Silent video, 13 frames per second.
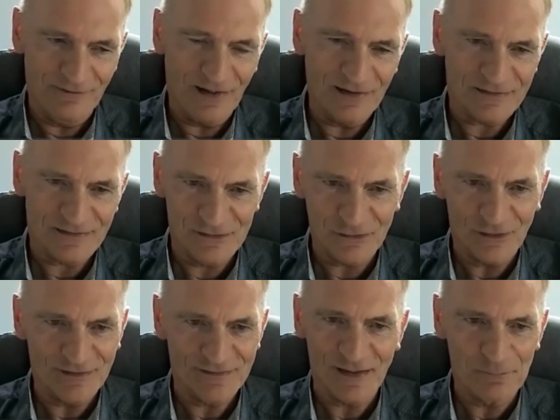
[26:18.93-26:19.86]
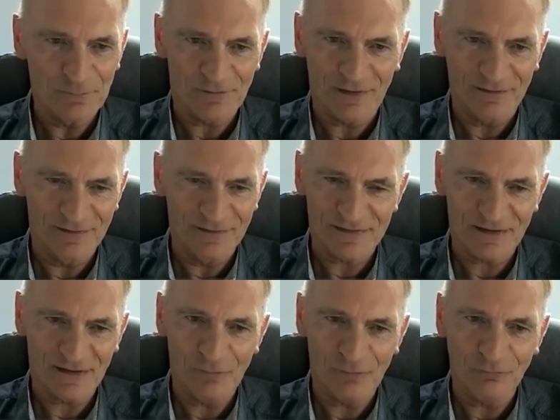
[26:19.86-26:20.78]
that's the sort of type of thing that's
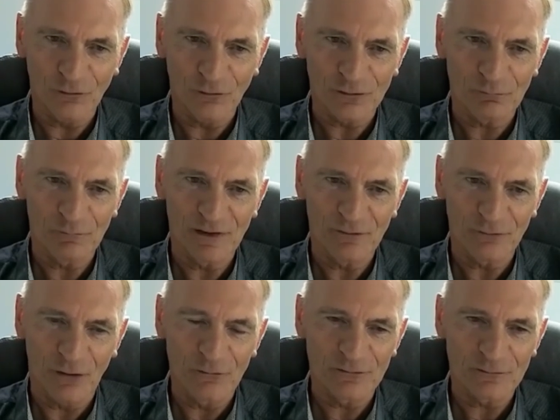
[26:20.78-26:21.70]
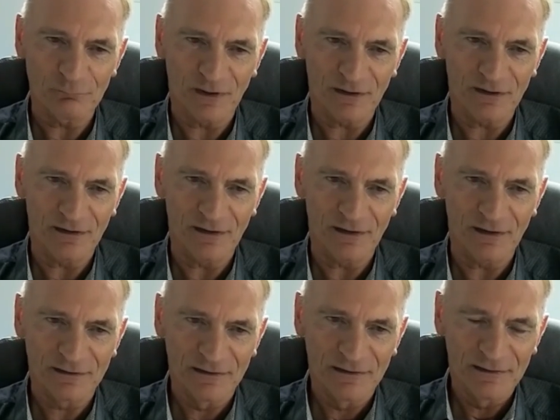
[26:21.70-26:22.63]
kind of followed me around in my career.